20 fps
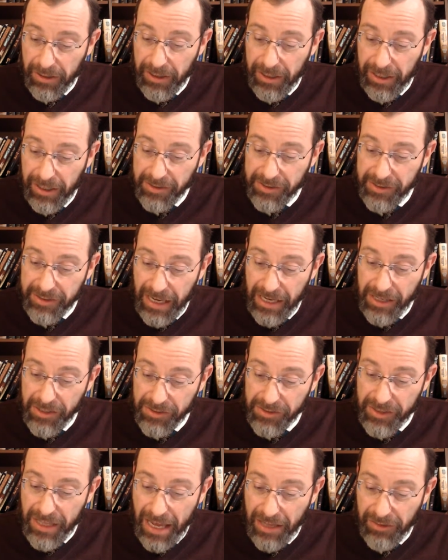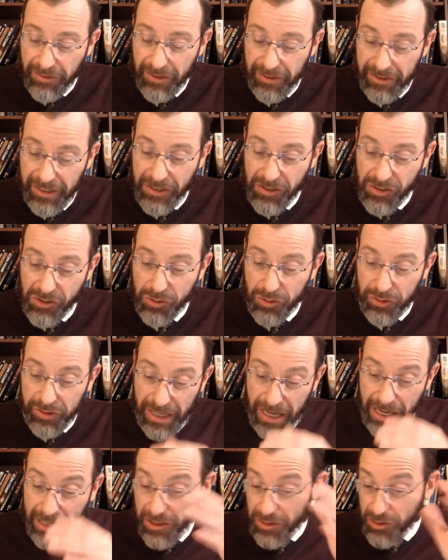It says that they
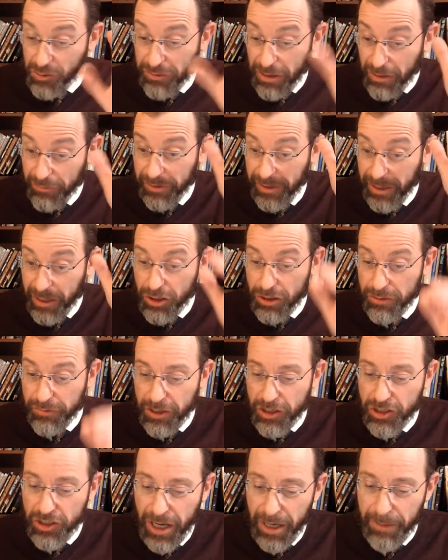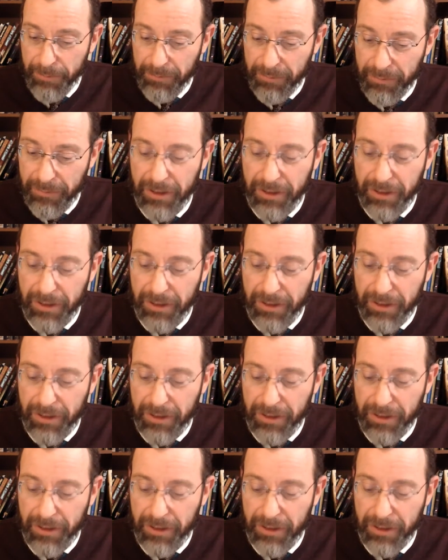had this revelation of Hashem,